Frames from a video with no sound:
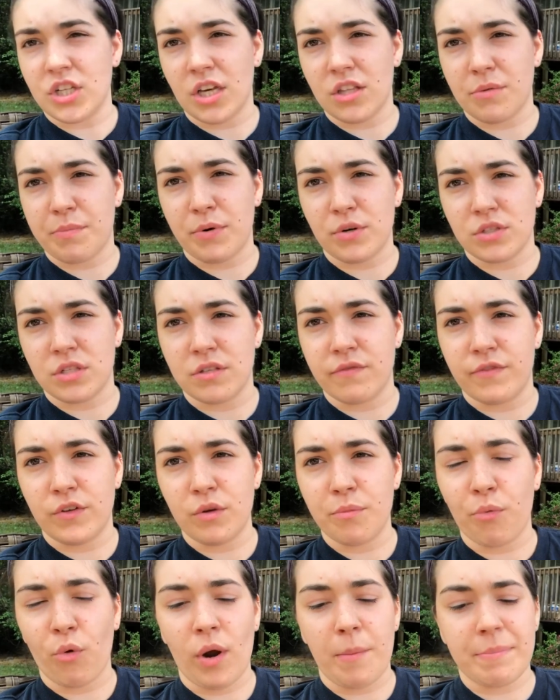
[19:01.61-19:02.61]
the other person's
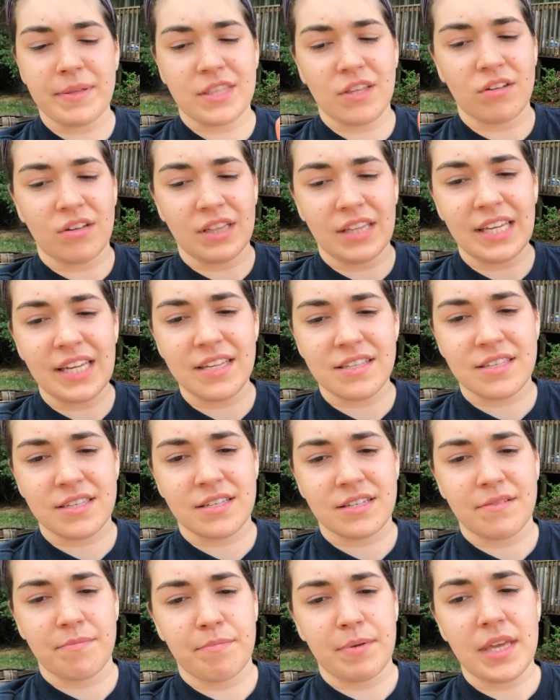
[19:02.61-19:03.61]
viewpoint, but they'll at
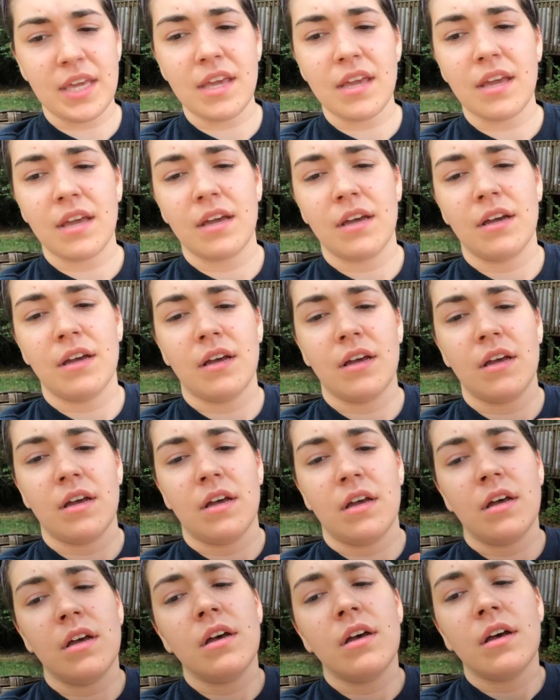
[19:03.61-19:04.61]
least be
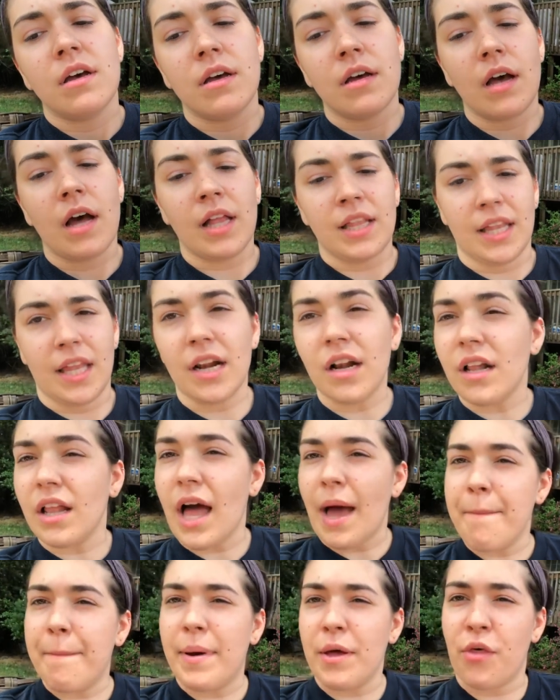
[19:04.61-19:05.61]
a little
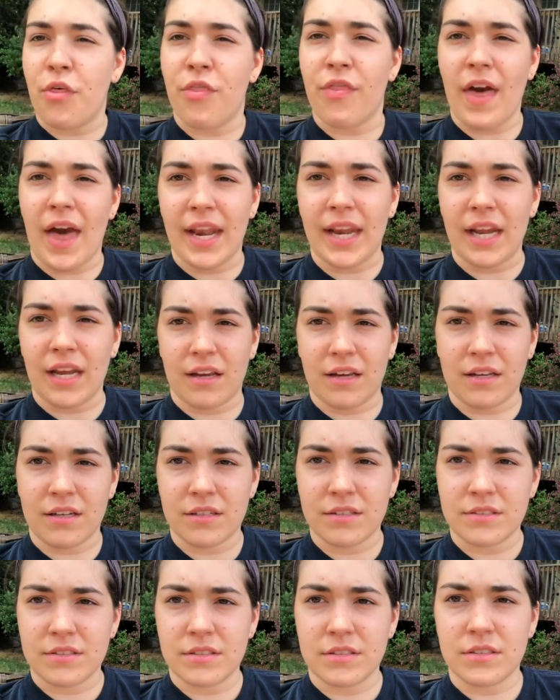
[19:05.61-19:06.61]
empathetic
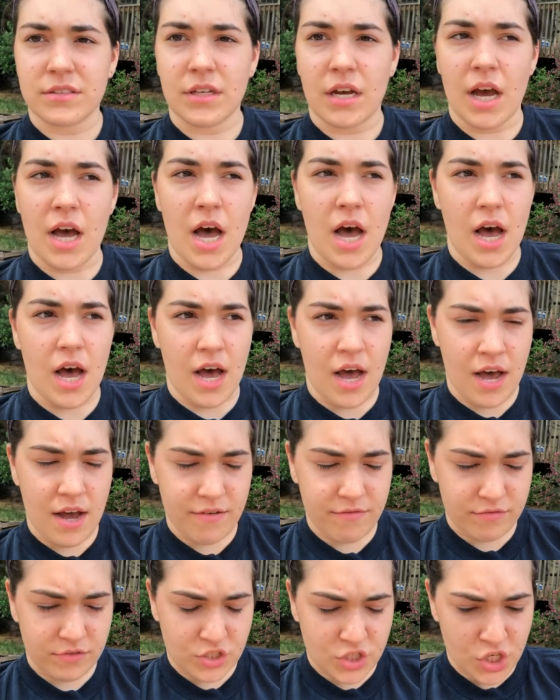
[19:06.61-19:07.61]

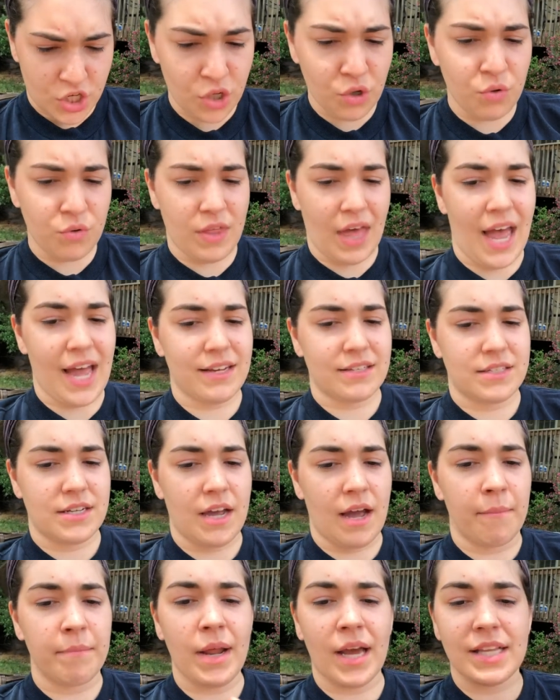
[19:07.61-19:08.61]
to that.
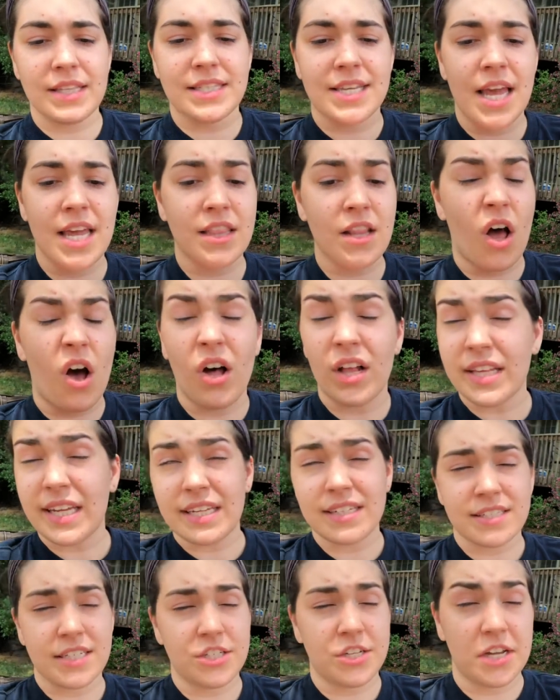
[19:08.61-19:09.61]
I'm not saying that all
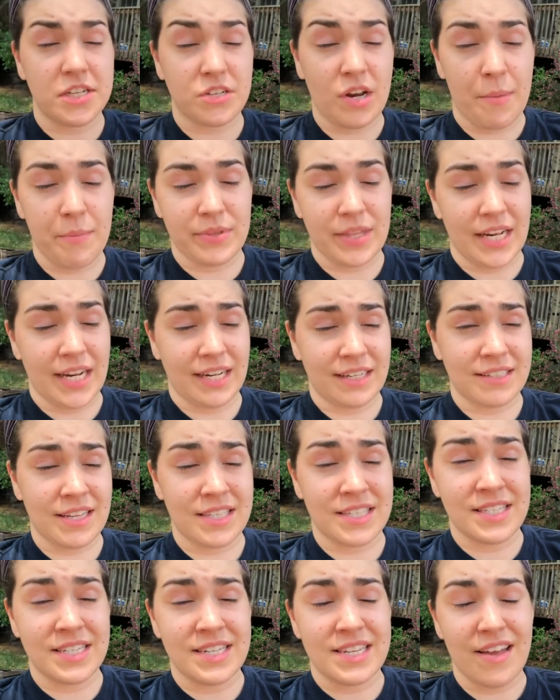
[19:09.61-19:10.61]
E S T Js are empathetic, because
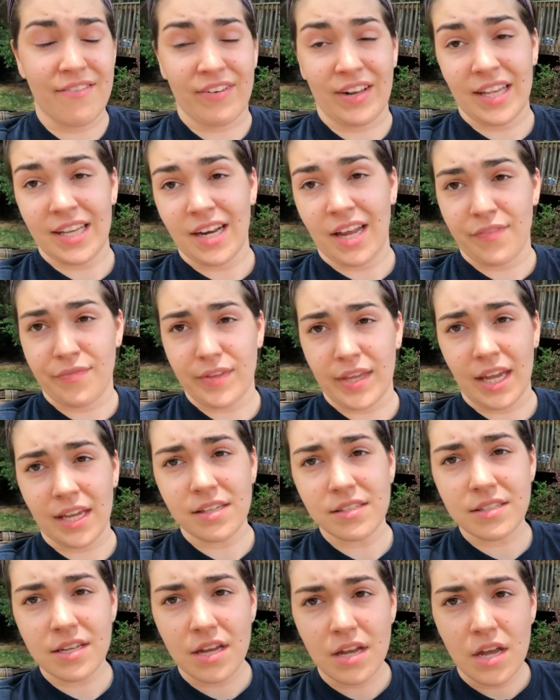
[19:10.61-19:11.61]
that's definitely not the
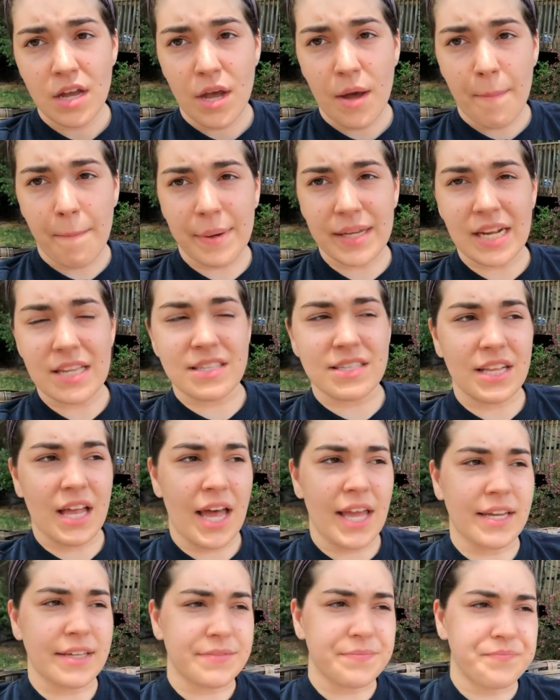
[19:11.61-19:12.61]
case, but it's
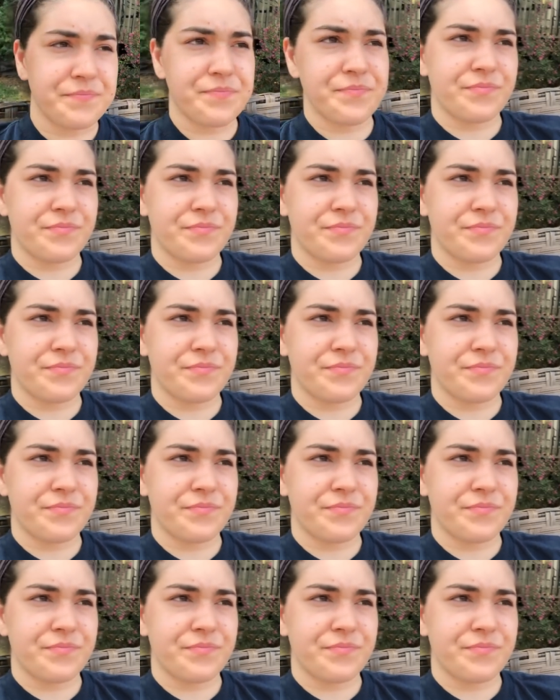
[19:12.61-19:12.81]
like